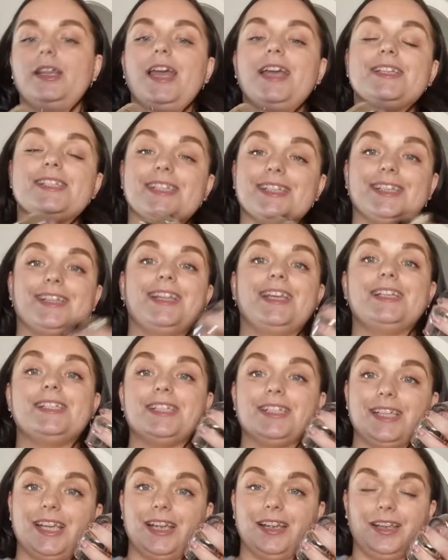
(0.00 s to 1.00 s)
This
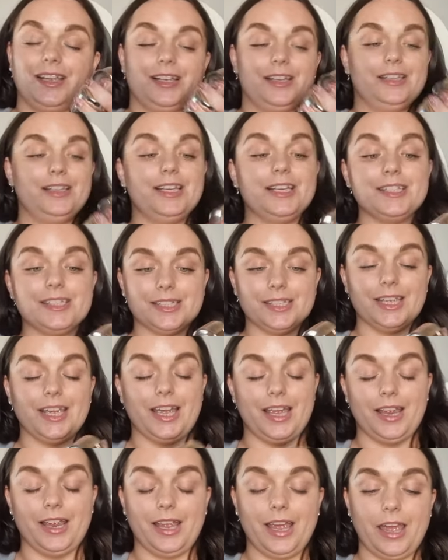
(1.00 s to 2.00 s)

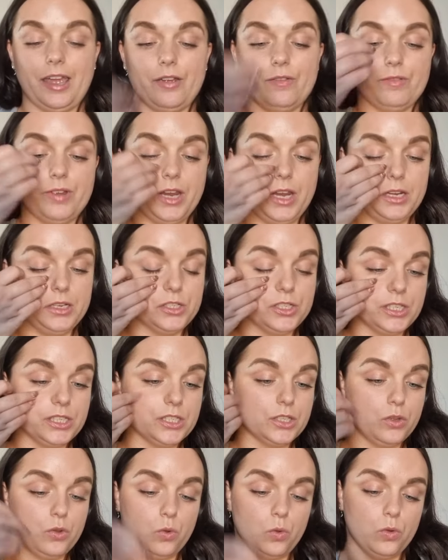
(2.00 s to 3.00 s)
skincare range,
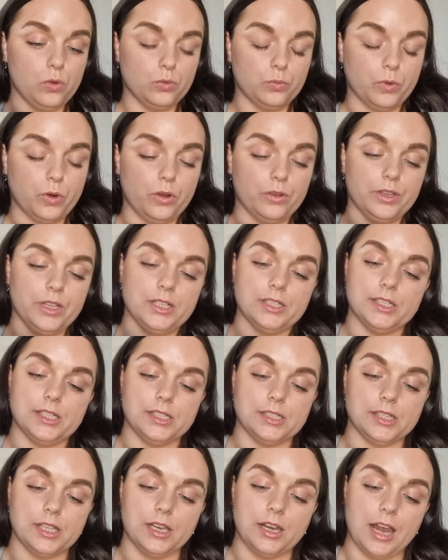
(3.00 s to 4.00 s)
this old one, this
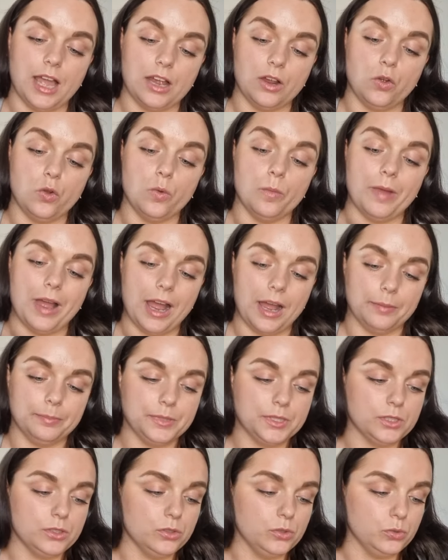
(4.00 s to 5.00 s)
is the Lancome
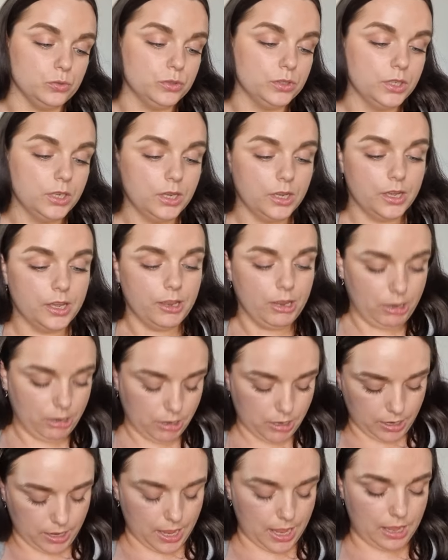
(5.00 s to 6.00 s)
Absolute.
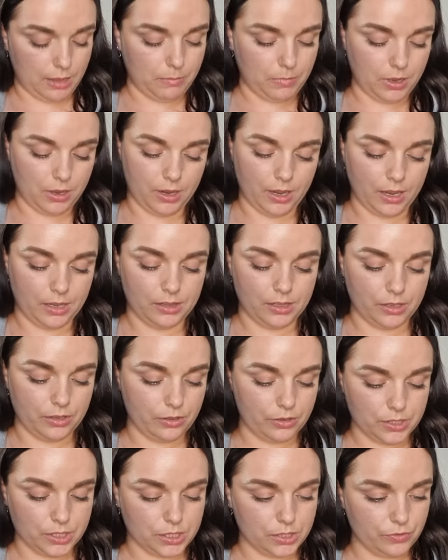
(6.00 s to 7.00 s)
I had
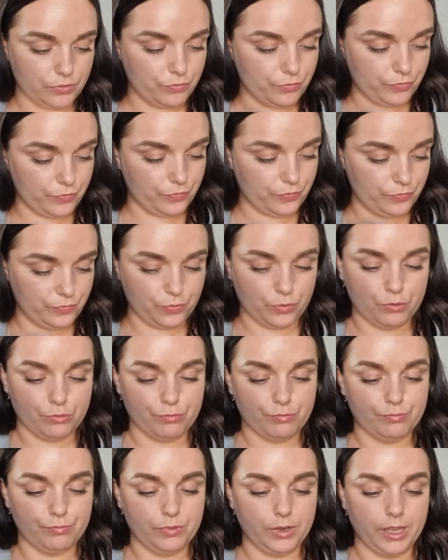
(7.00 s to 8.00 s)
this,
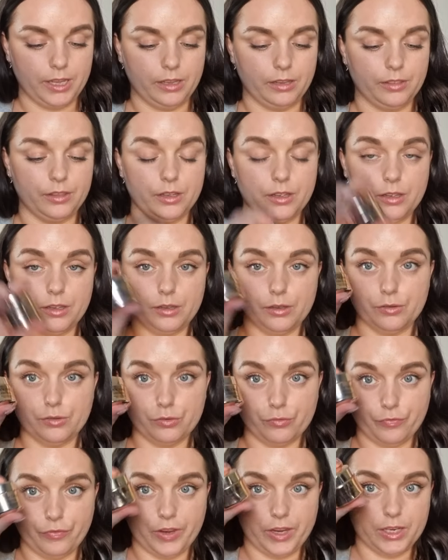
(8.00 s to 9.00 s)
like the
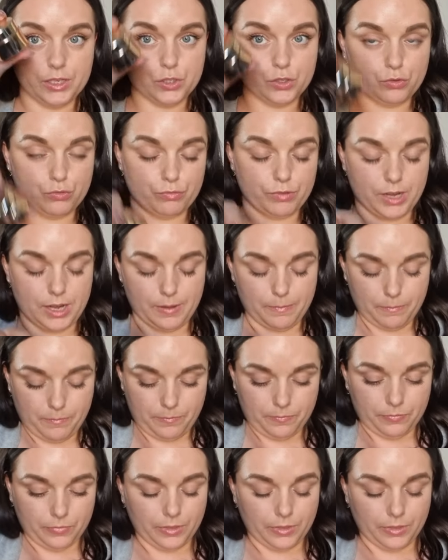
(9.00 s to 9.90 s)
face cream,